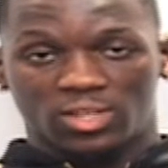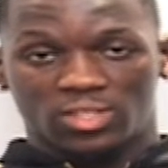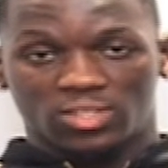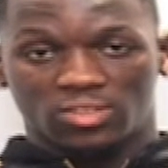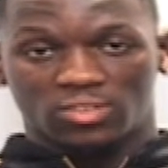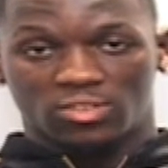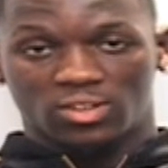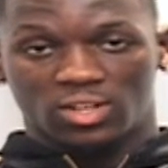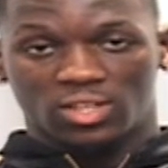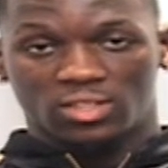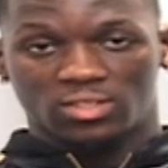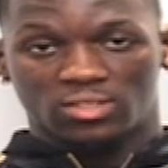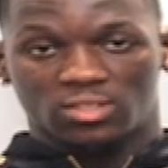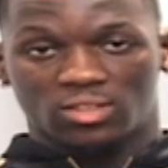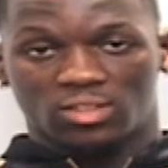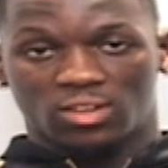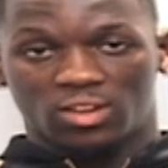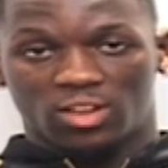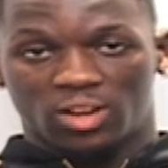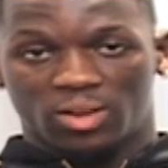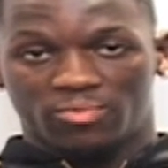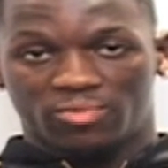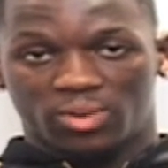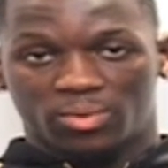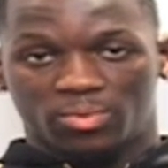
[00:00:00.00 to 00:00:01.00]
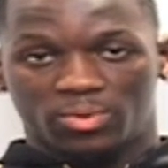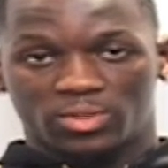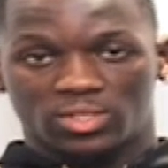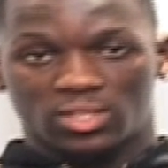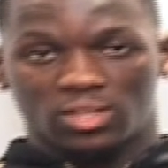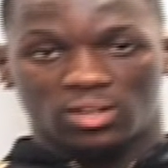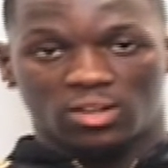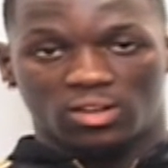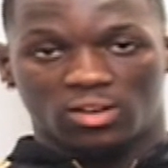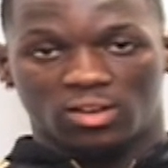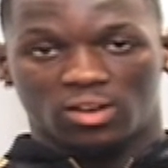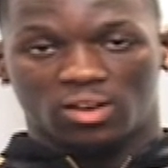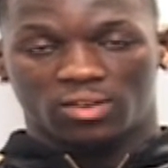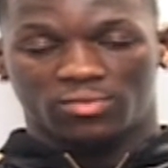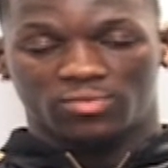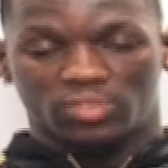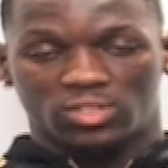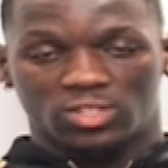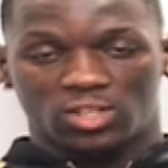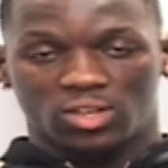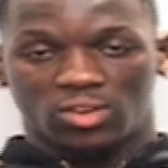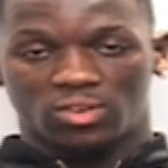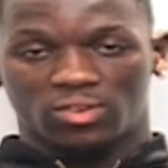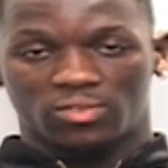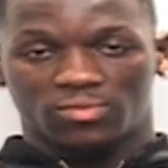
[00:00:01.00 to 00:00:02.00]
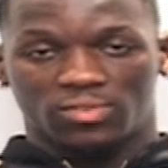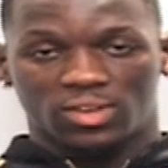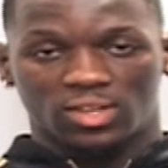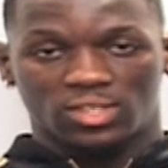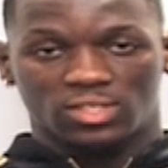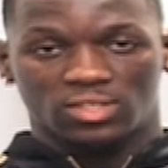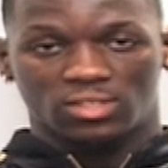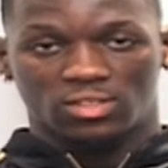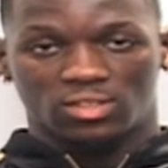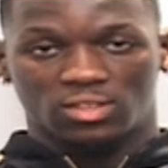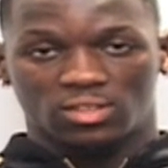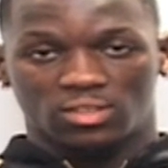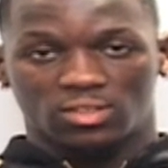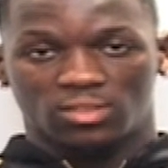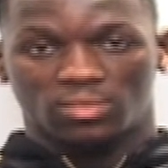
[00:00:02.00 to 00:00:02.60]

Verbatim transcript: Peter Denton and I'm representing Hertfordshire University.